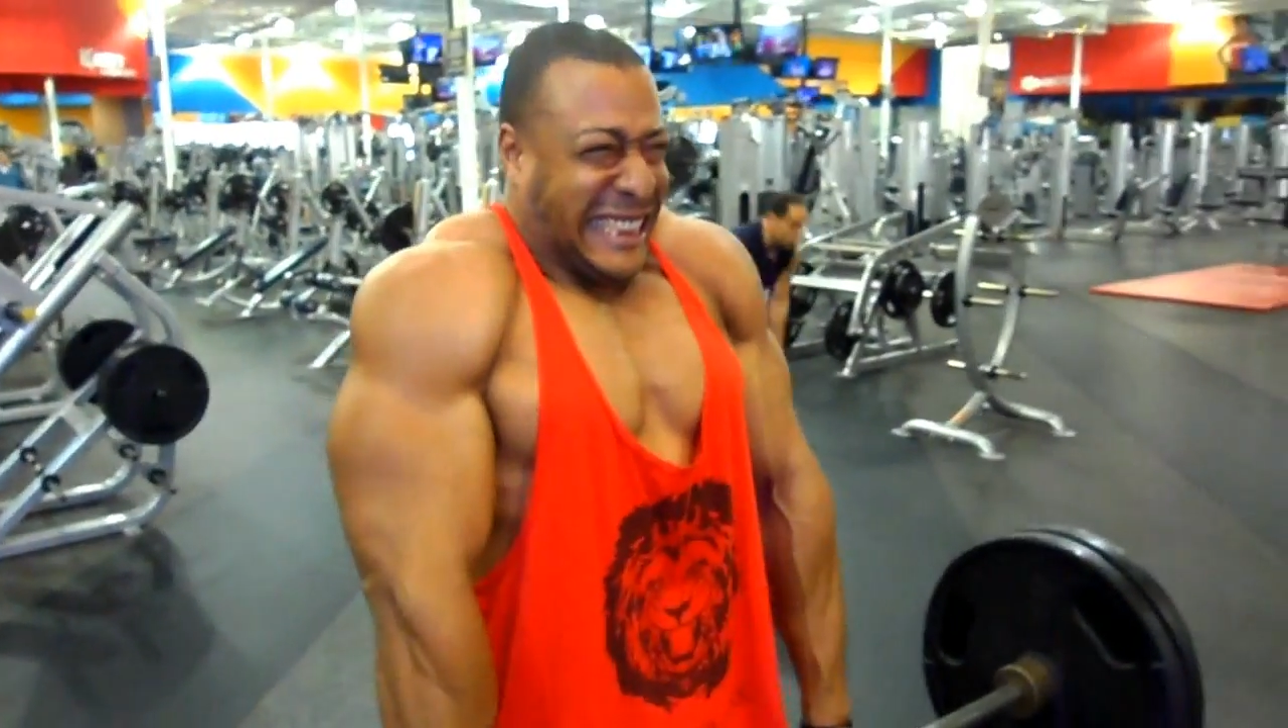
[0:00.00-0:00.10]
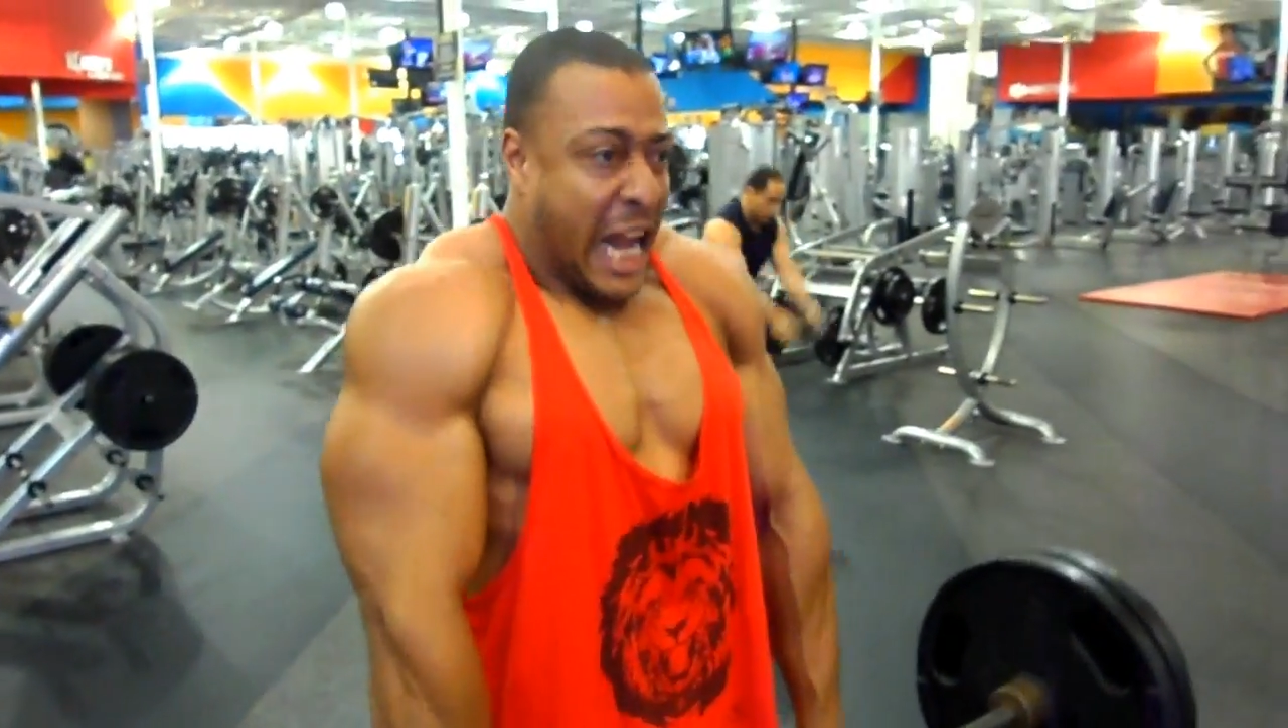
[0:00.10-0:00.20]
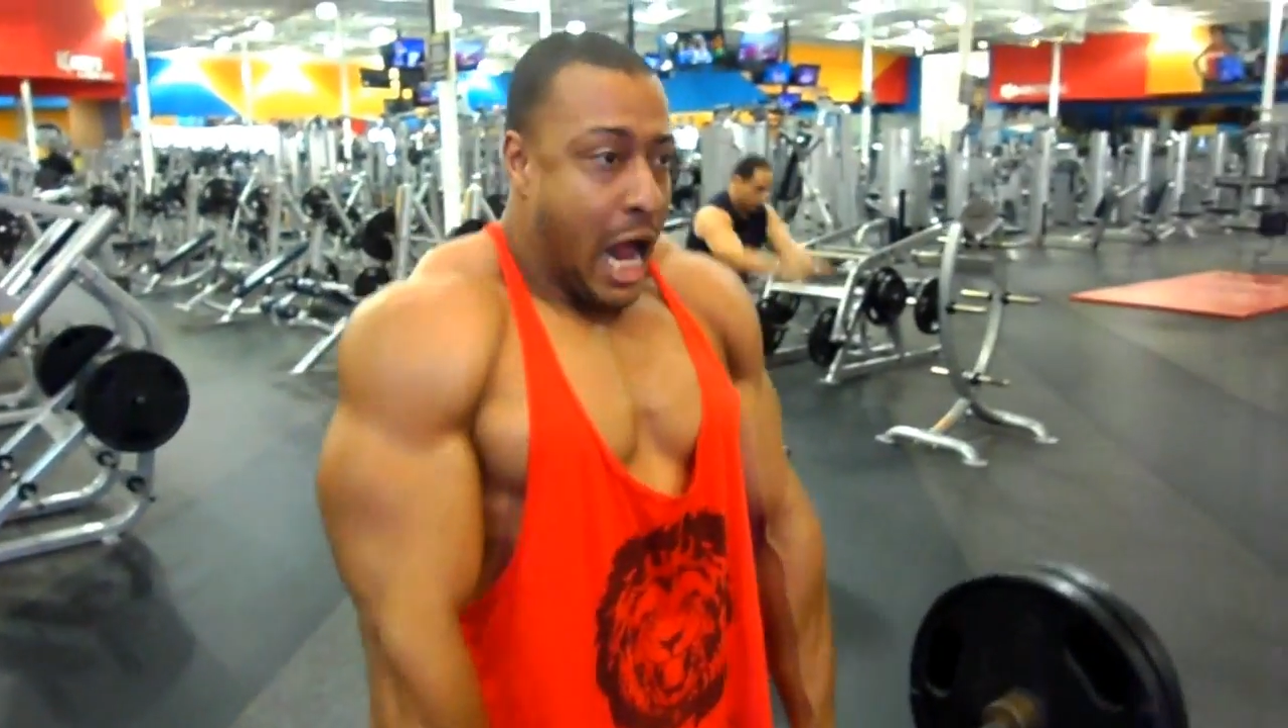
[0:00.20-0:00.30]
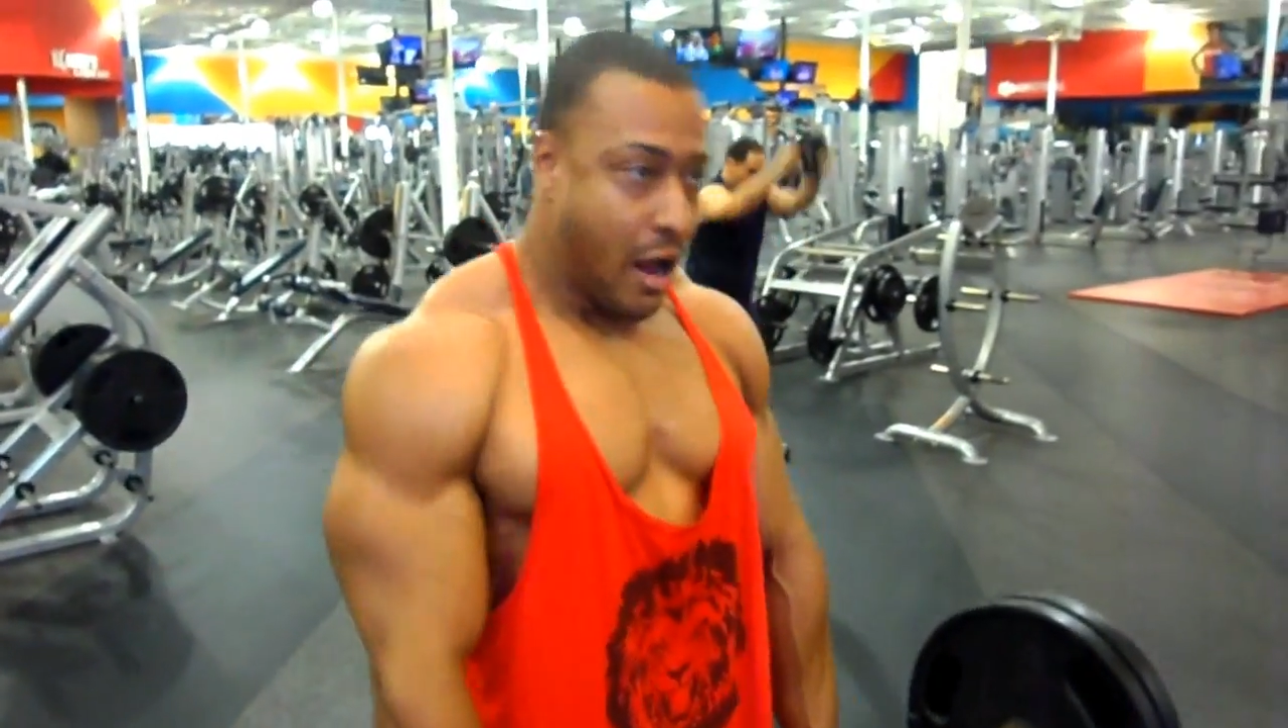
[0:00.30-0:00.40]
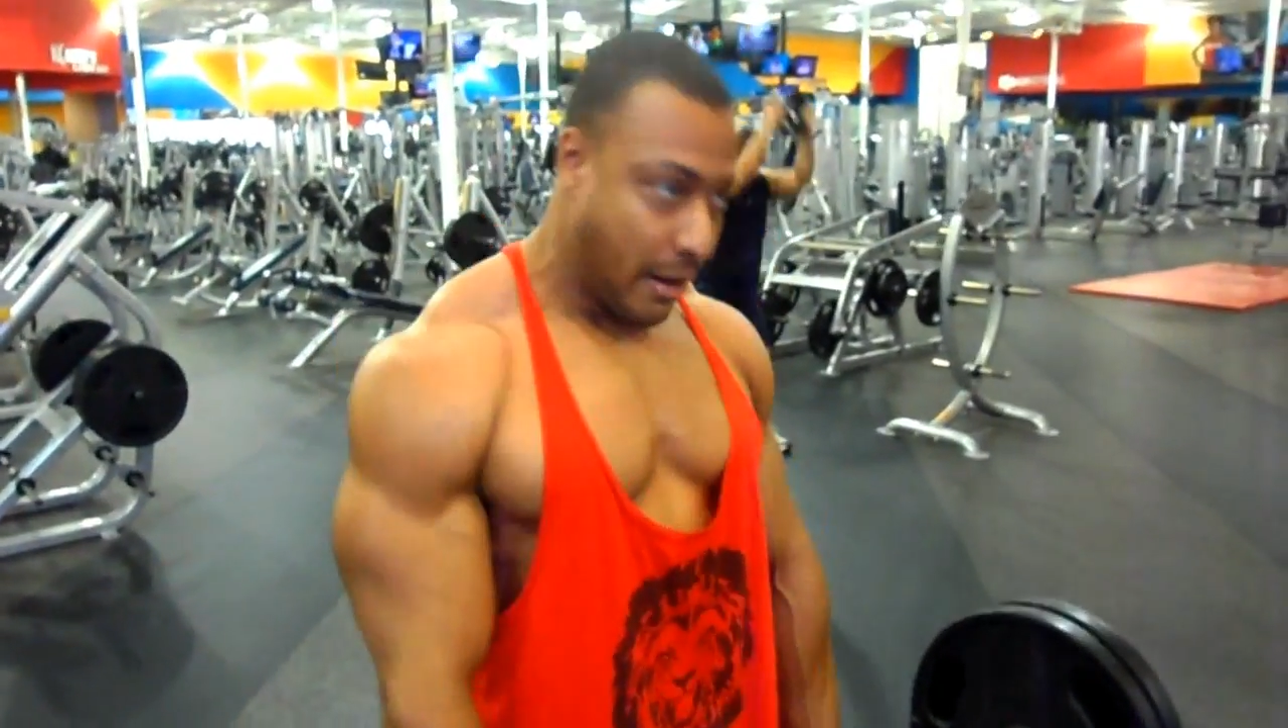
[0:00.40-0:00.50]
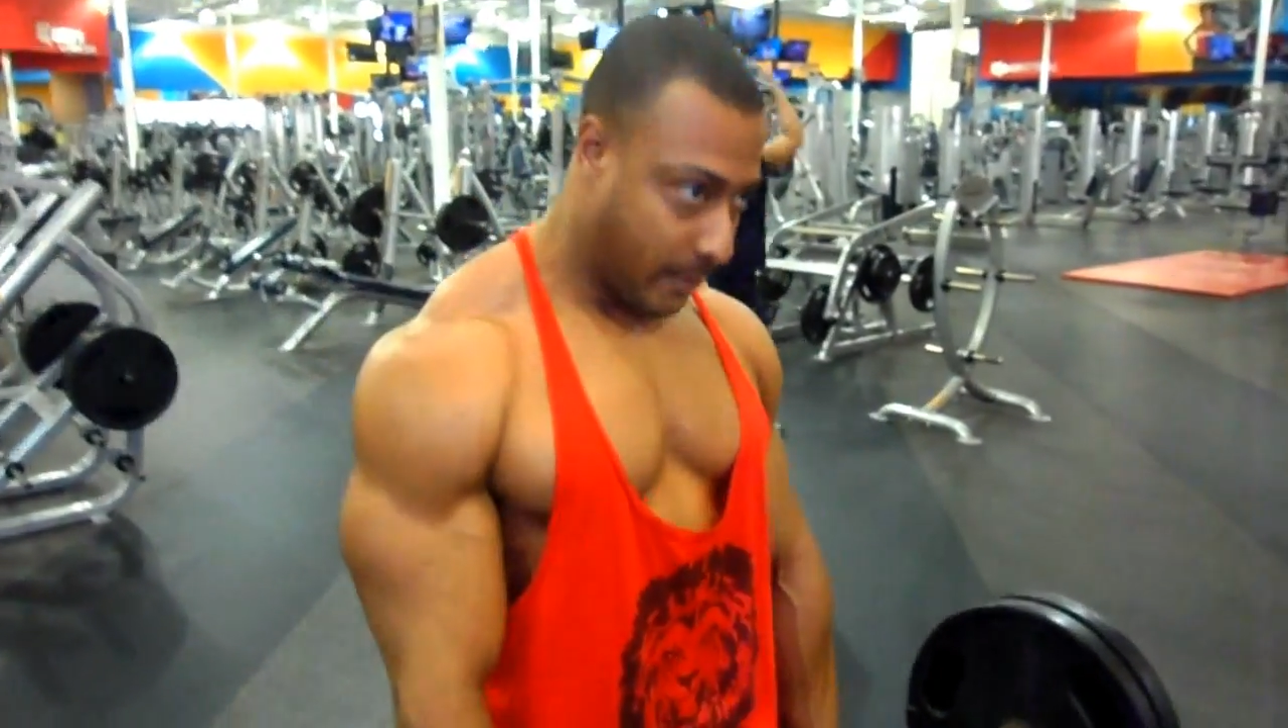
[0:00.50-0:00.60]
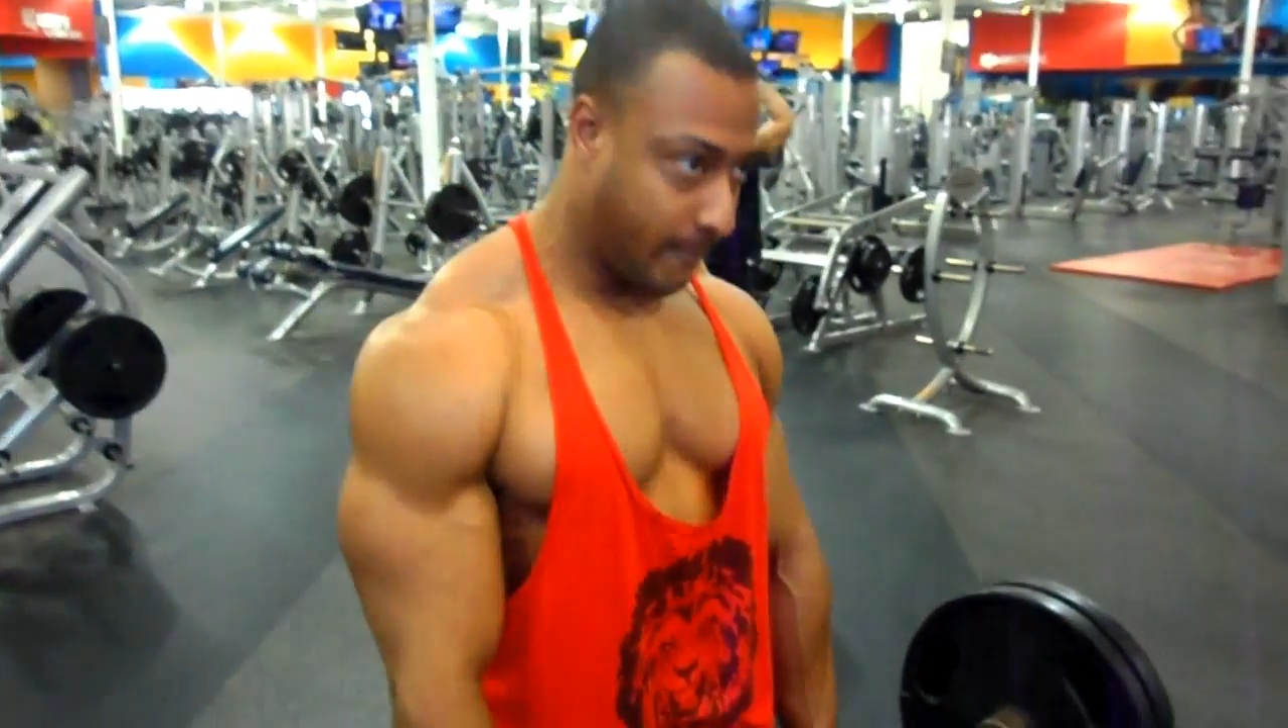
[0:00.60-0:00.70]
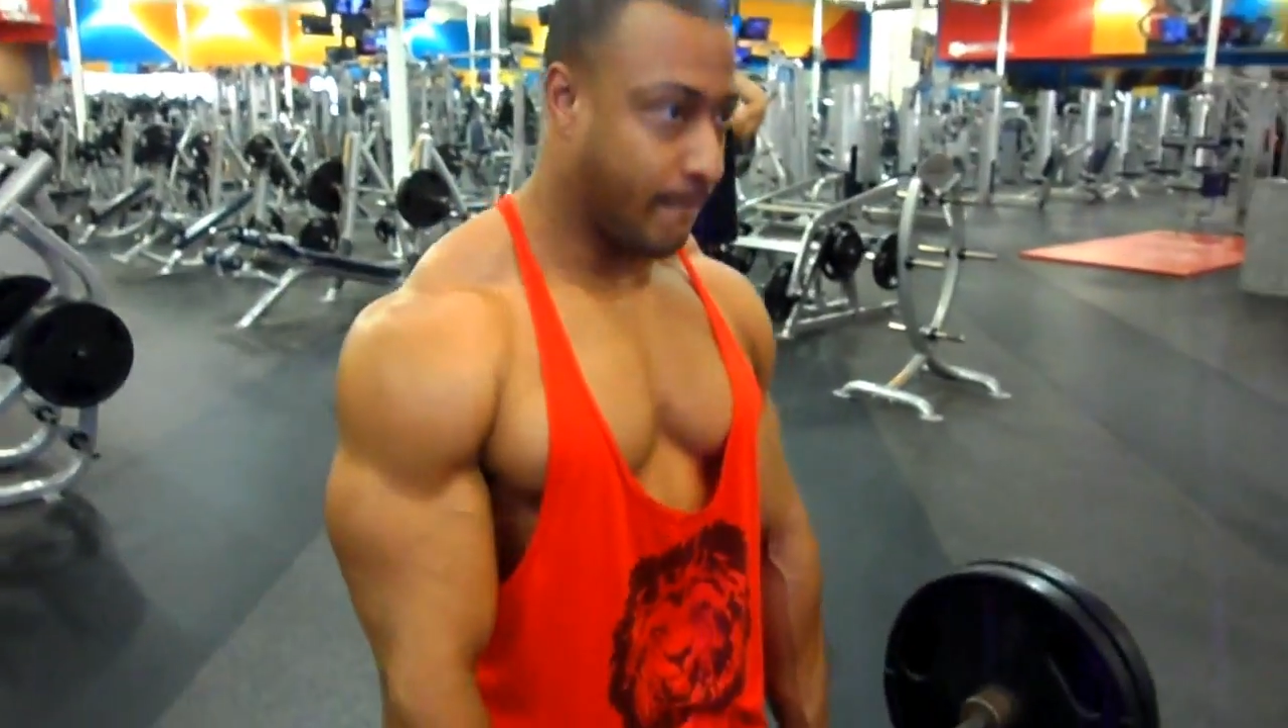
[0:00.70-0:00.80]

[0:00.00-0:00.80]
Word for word: There it is.